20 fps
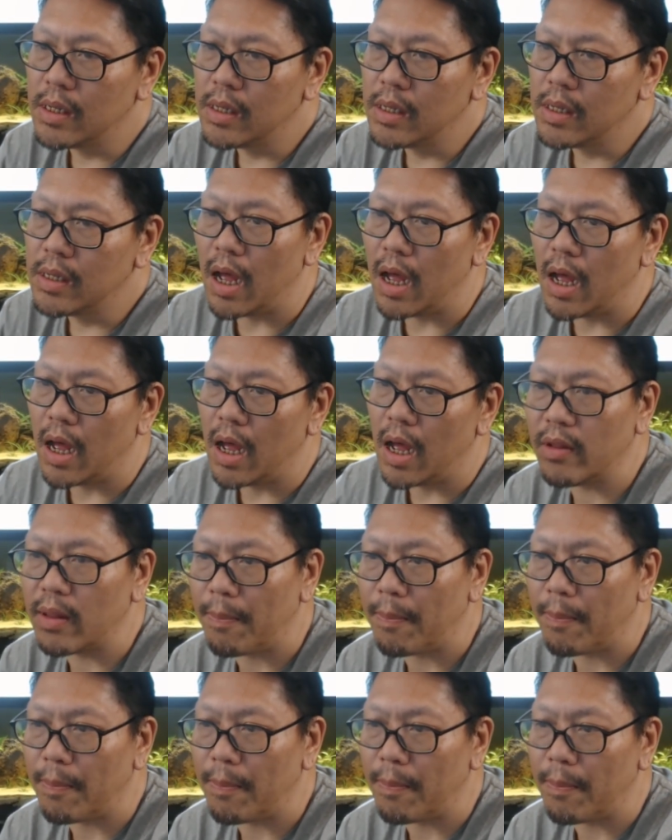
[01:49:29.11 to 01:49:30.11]
you feel the
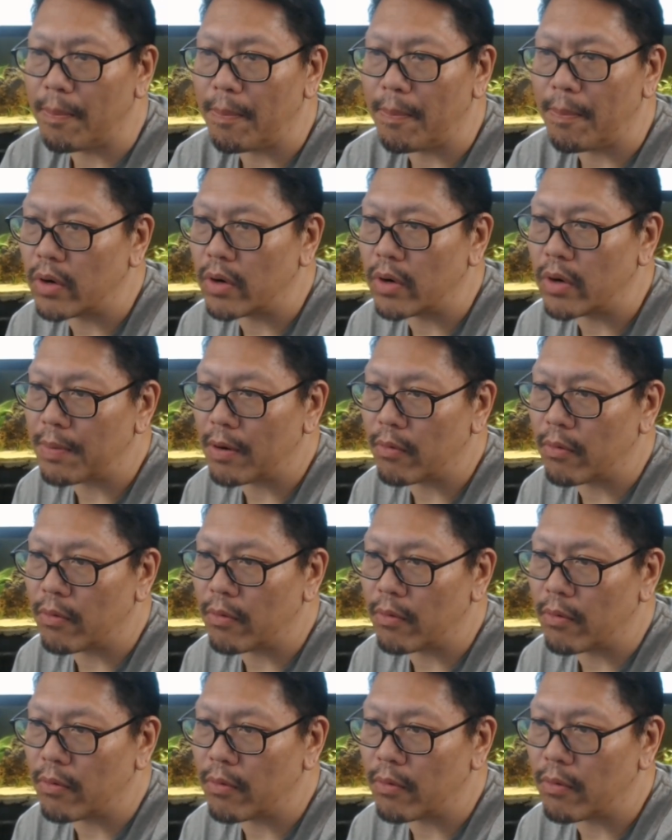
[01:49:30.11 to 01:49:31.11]
plants have been growing better
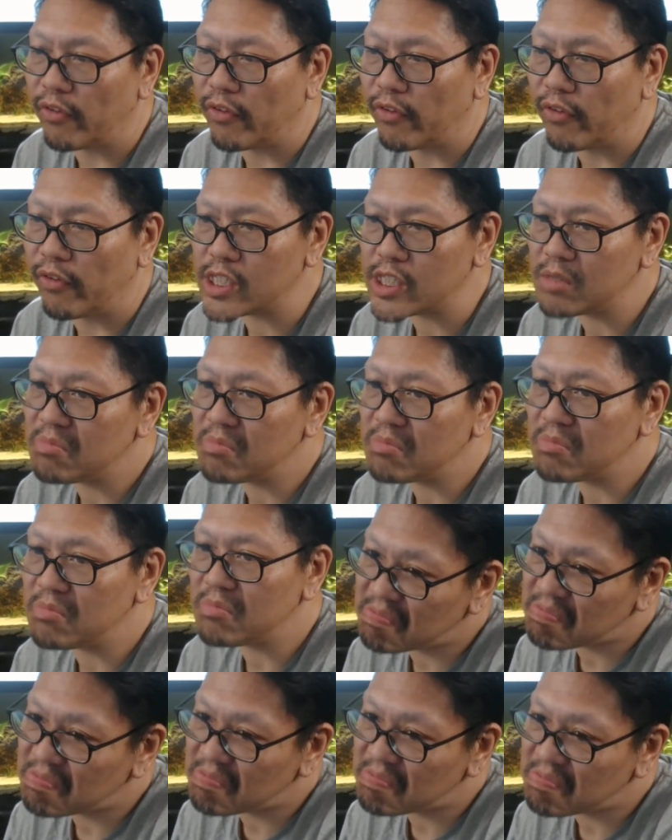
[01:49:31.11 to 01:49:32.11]
with the reflection?
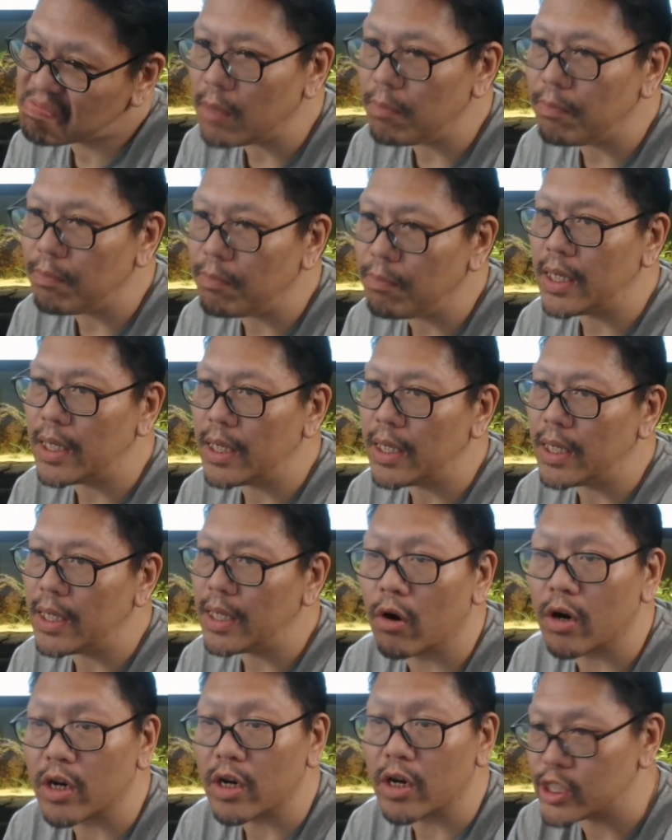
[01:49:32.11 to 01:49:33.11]
Could be.
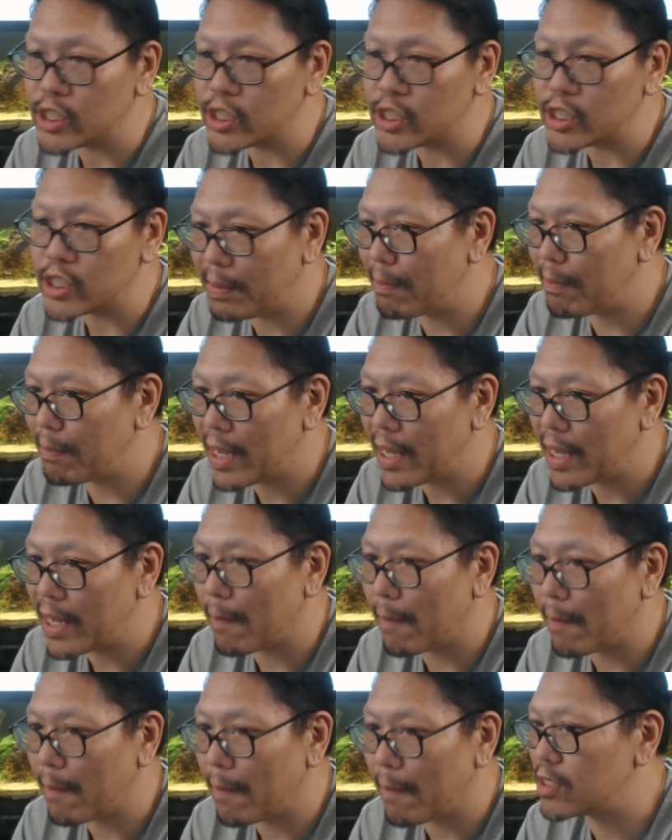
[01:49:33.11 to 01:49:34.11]
Or it could just be making
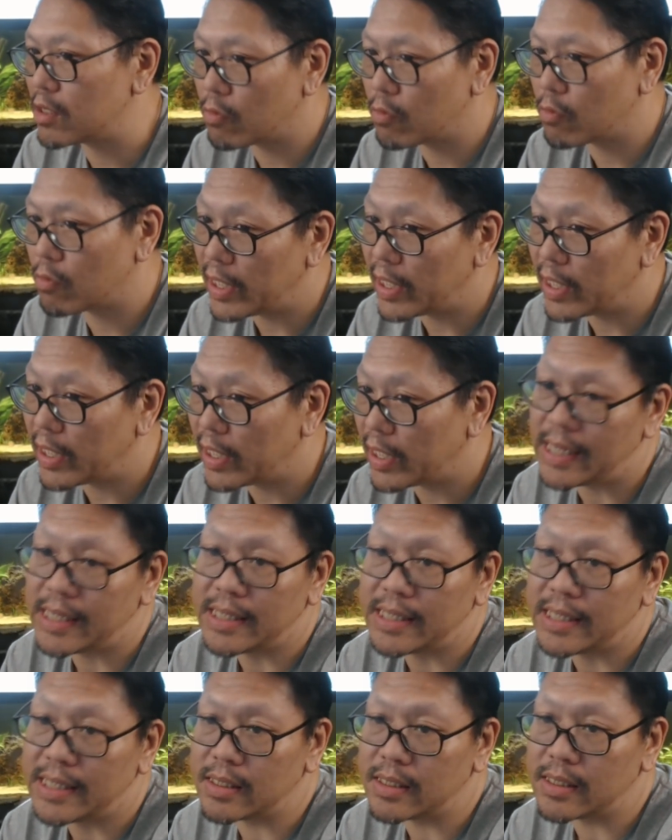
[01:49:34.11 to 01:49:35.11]
your plants look really
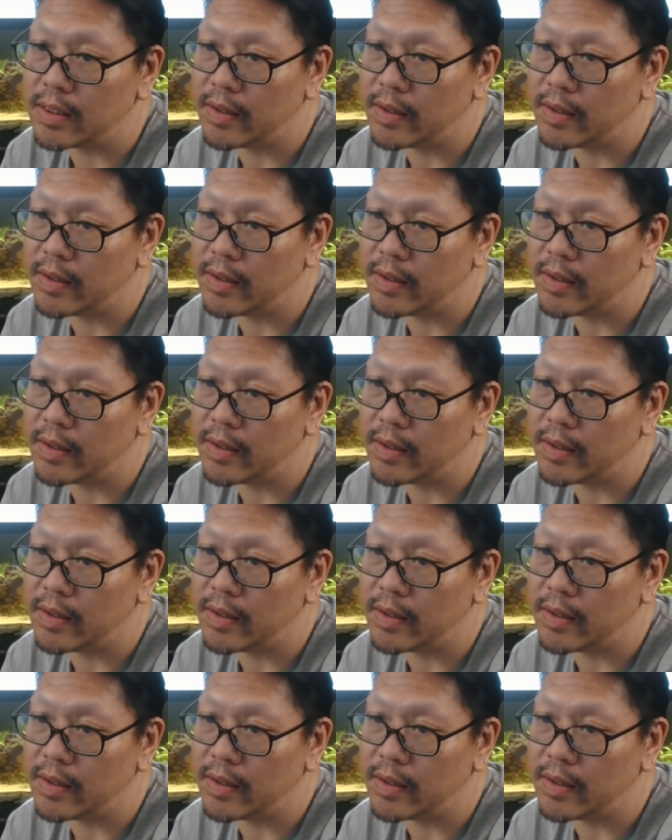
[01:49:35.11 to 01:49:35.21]
nice.